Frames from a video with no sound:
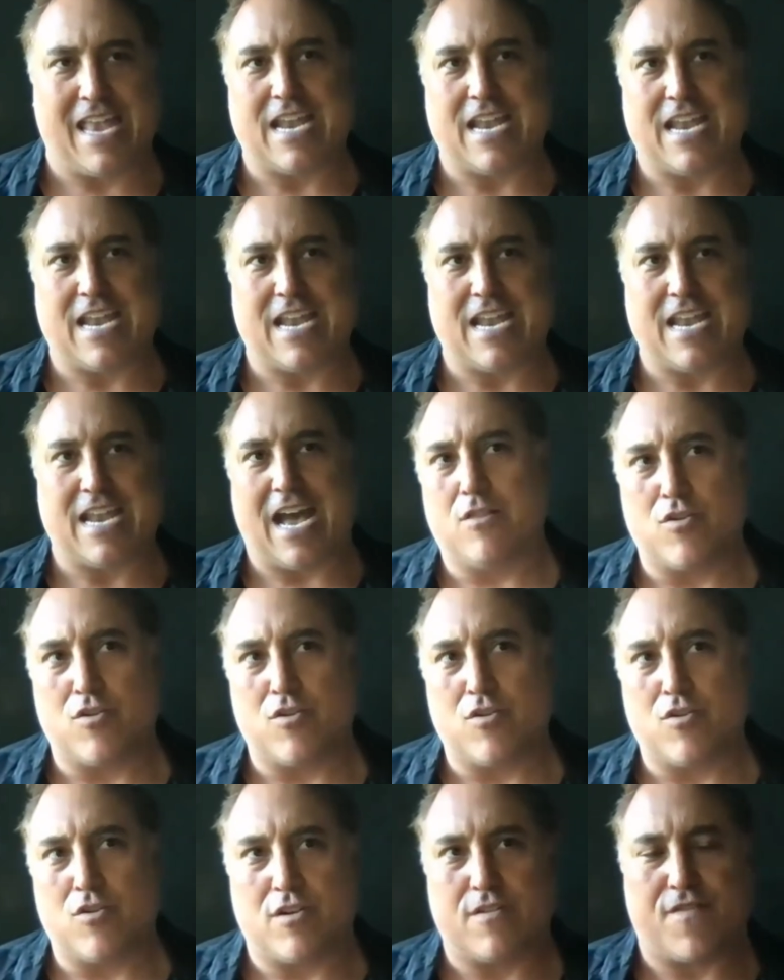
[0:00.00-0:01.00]
And I
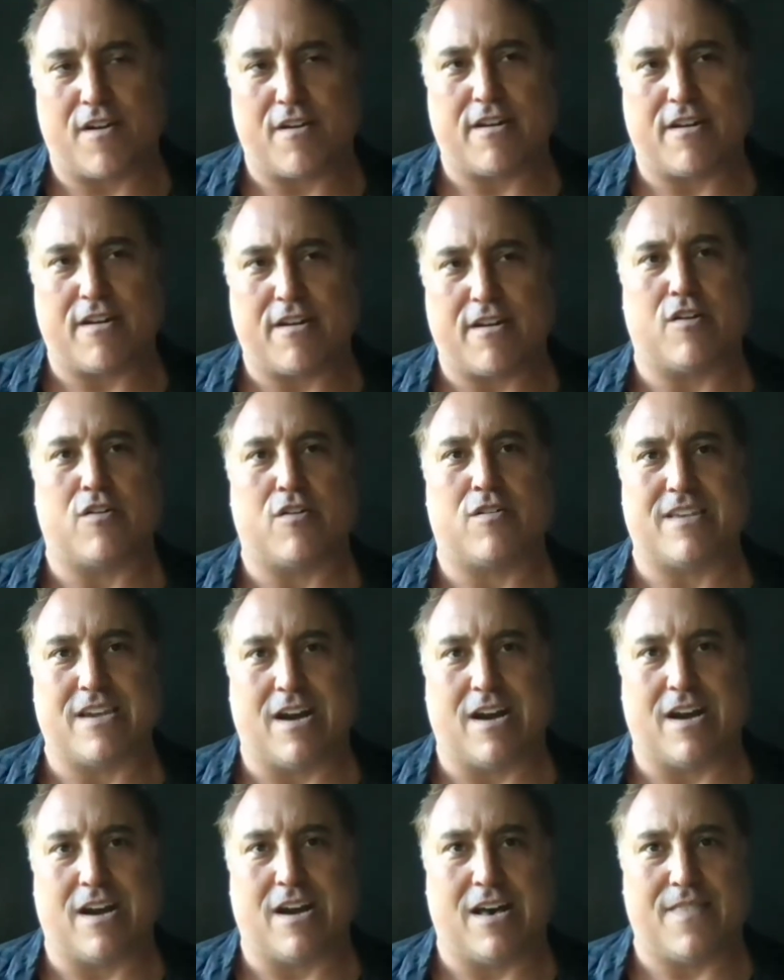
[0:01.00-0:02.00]
learned very
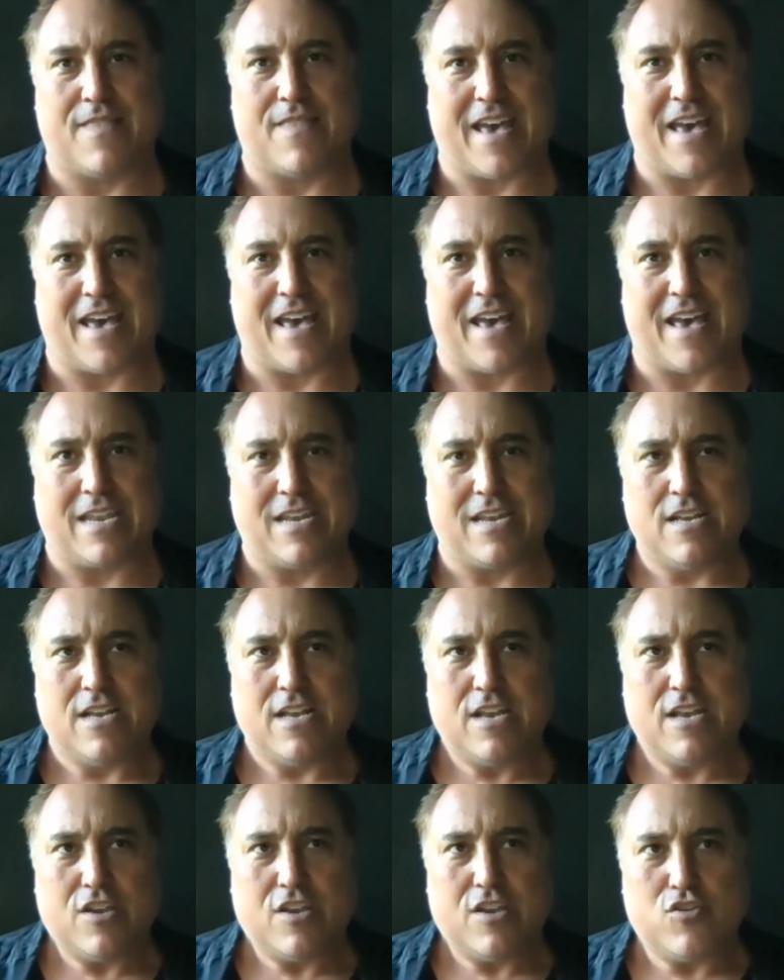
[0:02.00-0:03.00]
early on that
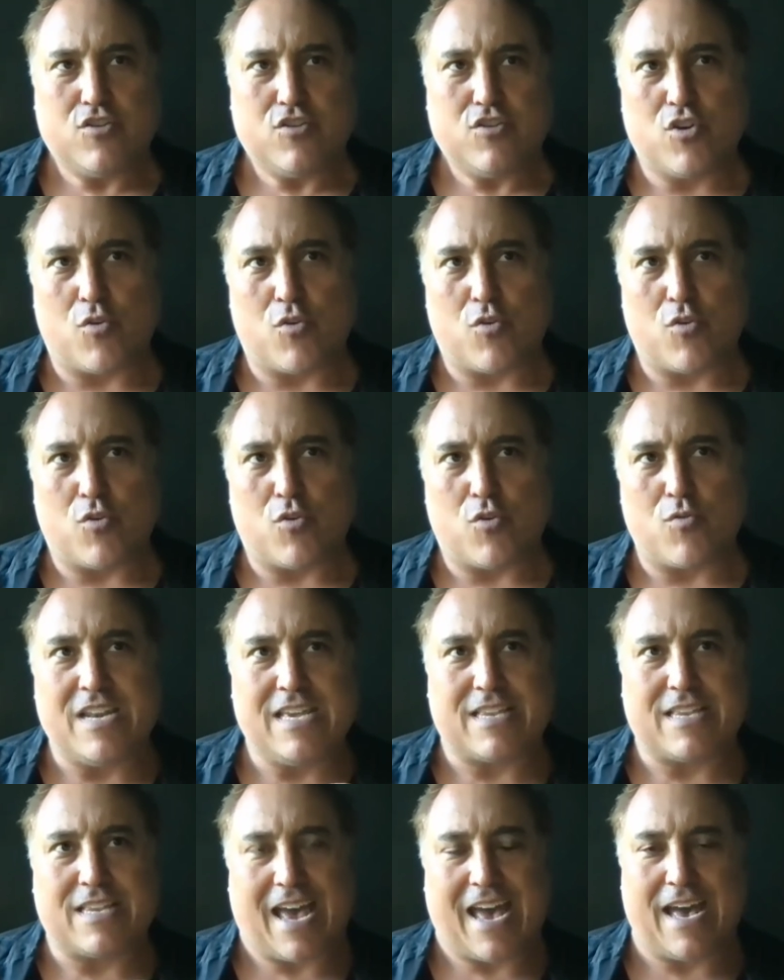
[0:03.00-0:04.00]
you don't
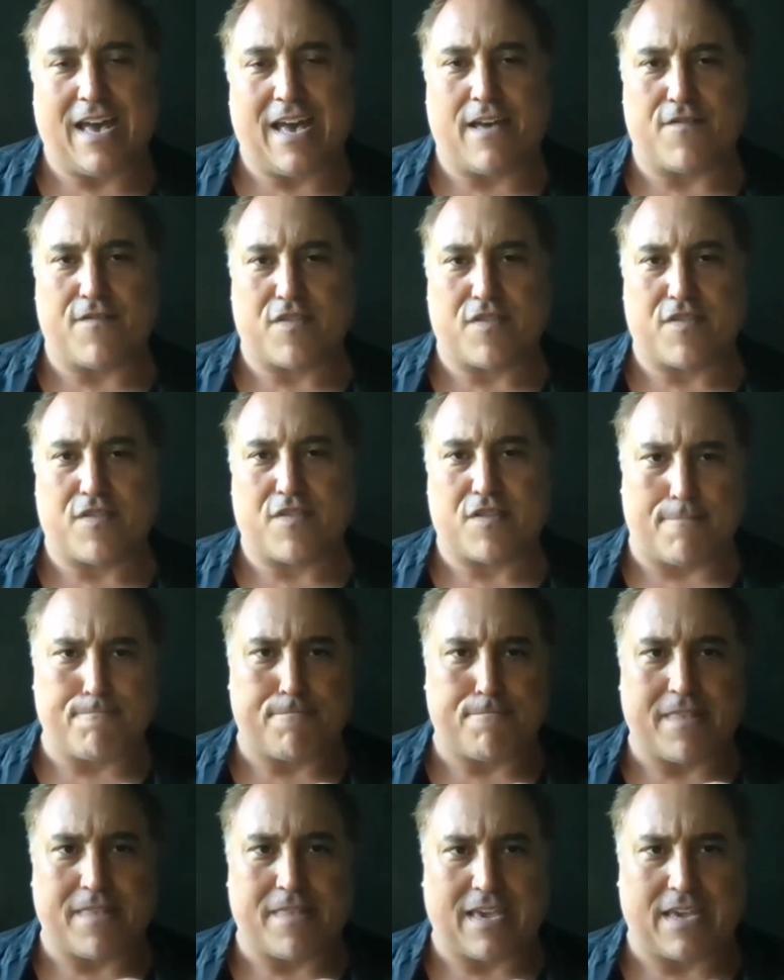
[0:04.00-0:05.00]
need to have
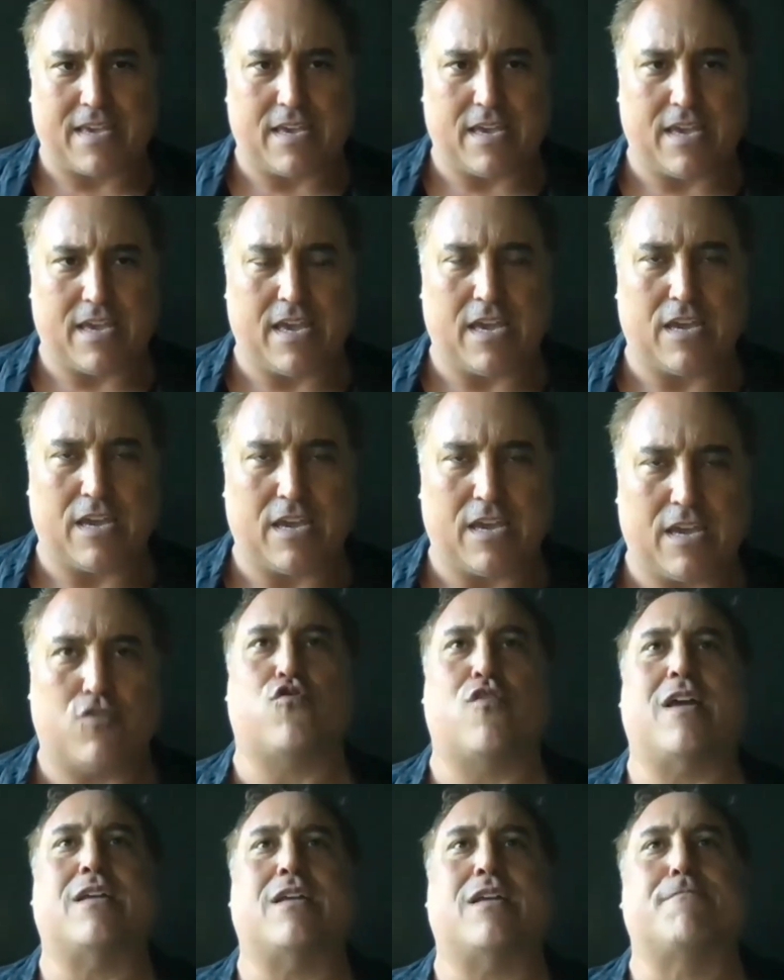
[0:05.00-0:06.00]
something
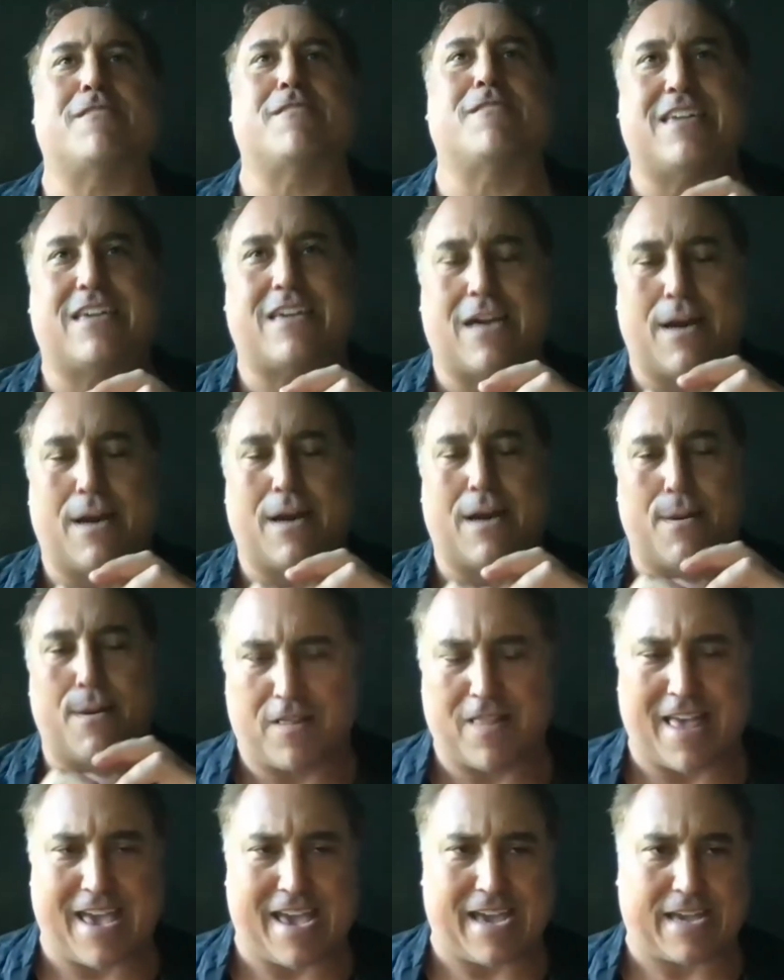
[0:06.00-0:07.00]
incredibly
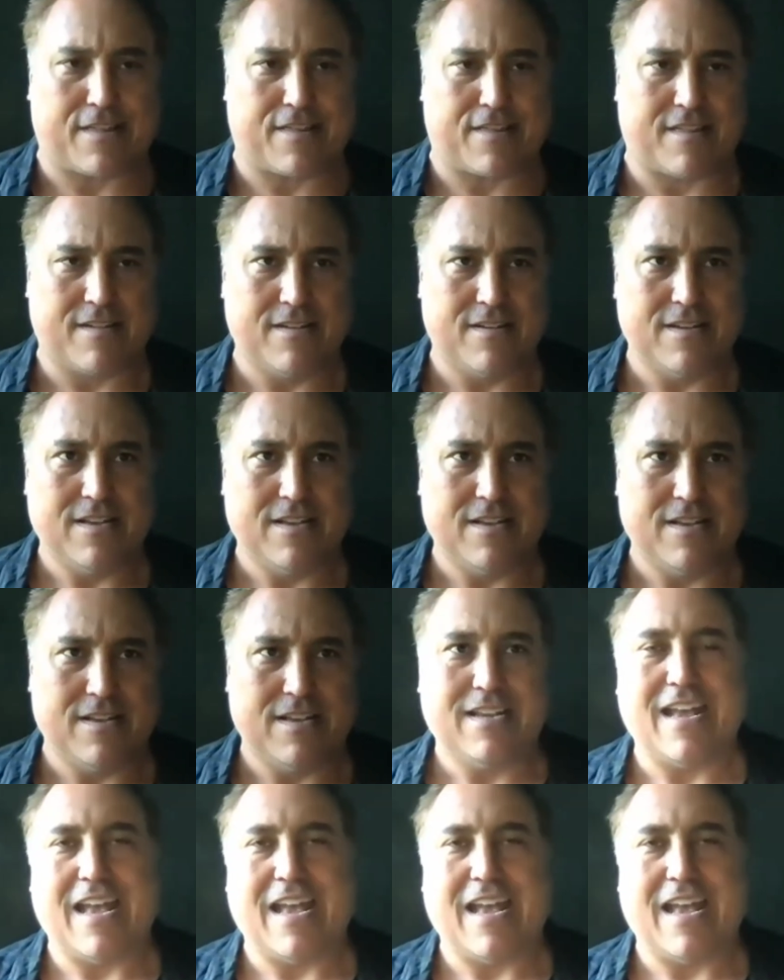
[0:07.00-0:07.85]
complex